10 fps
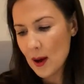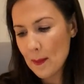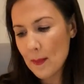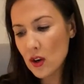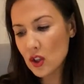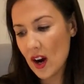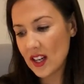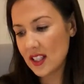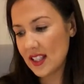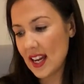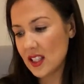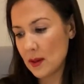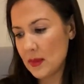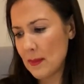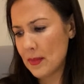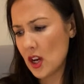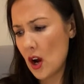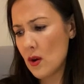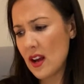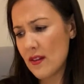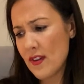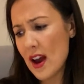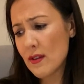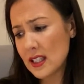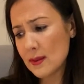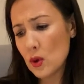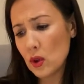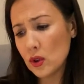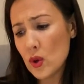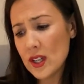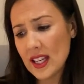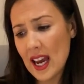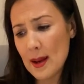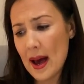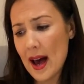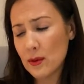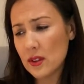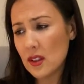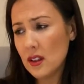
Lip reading: Mog tried to say something, but only a very small noise came out.